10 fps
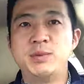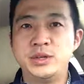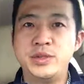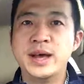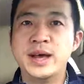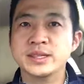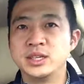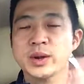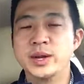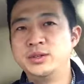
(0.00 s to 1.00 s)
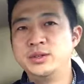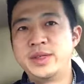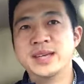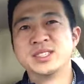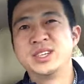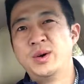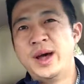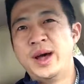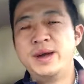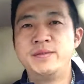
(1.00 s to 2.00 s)
2,000 go in and 2,000 go out
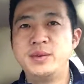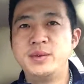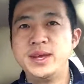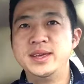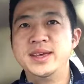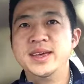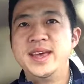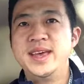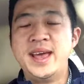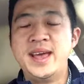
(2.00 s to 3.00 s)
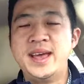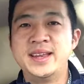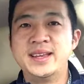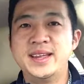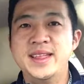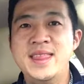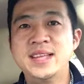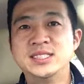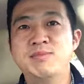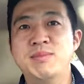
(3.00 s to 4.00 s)
every week. And that's
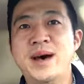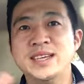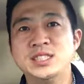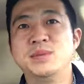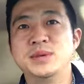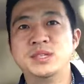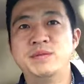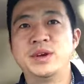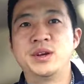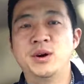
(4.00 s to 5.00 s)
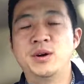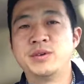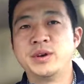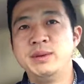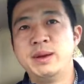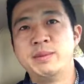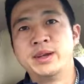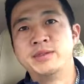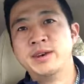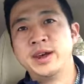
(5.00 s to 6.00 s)
my specific goal for eBay. What about you,
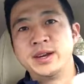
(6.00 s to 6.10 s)
Frank?